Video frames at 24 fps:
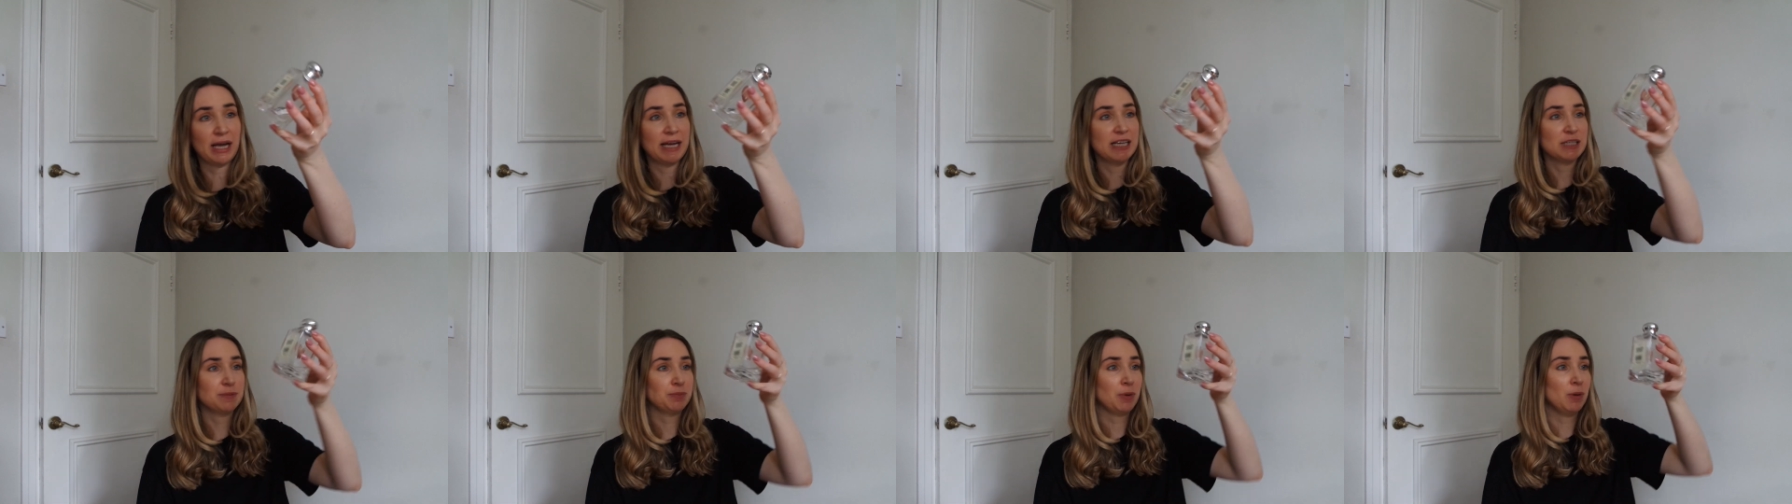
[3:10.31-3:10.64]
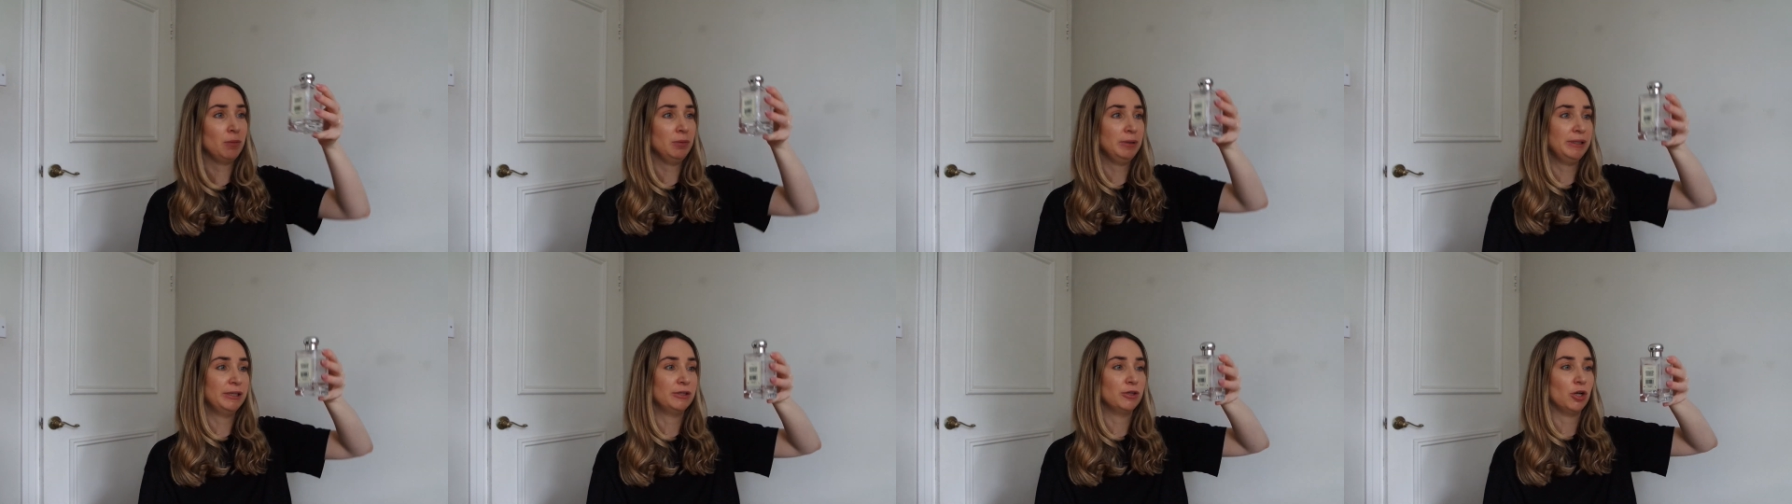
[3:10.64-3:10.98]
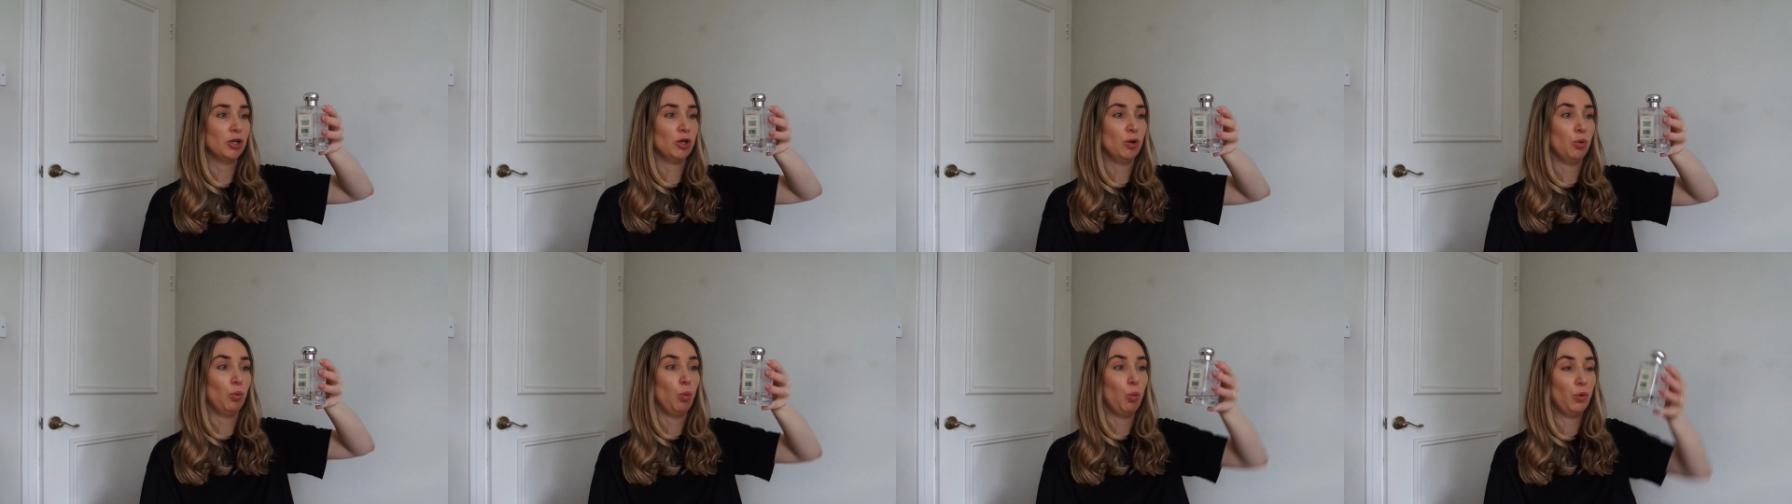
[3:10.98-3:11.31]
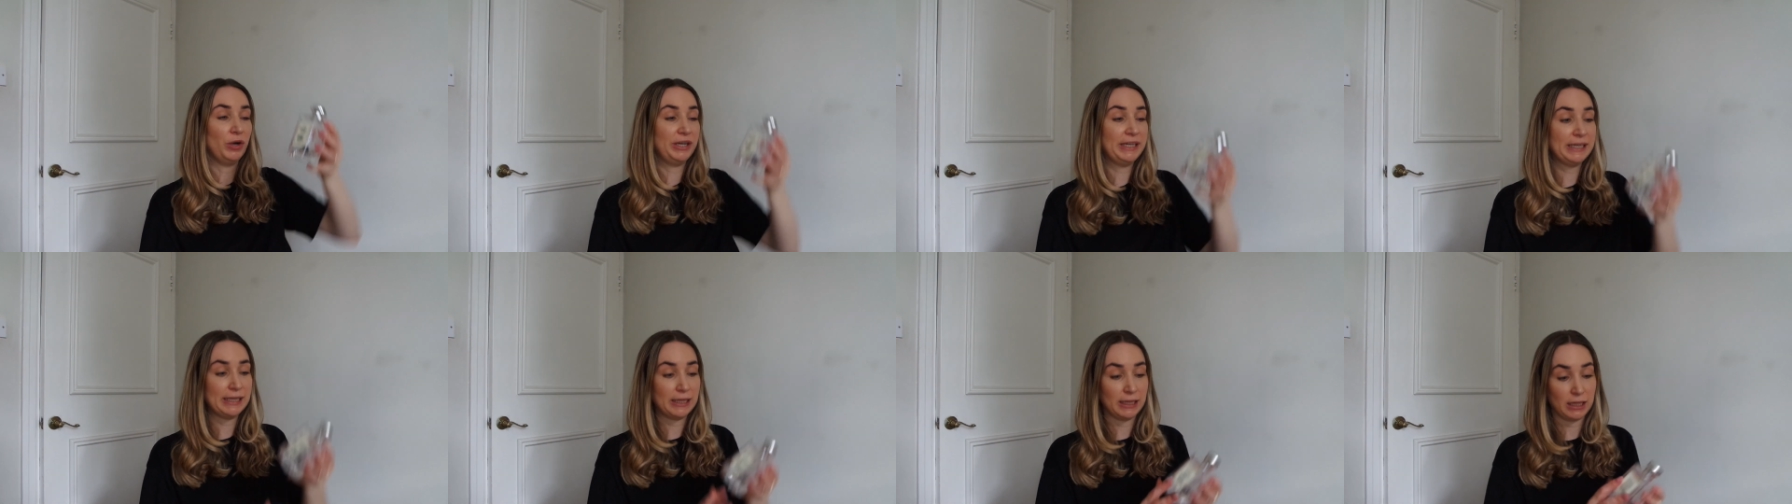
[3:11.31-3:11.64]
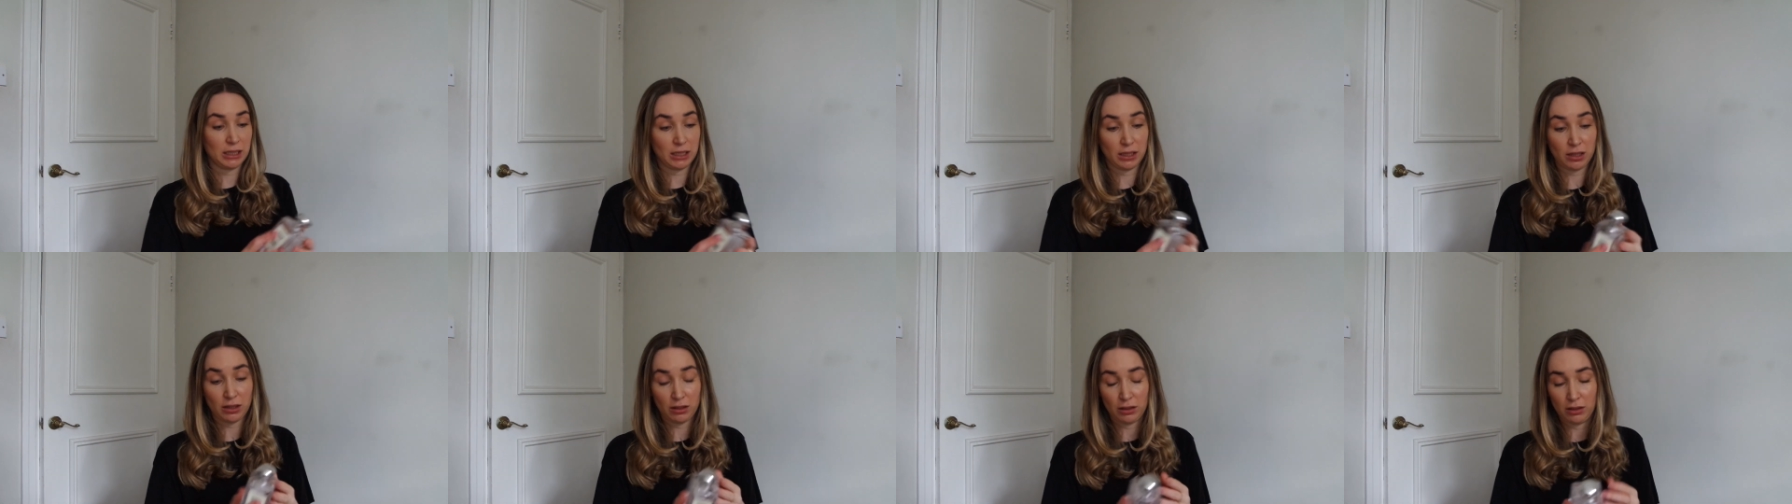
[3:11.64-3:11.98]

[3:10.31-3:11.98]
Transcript: that is probably another week.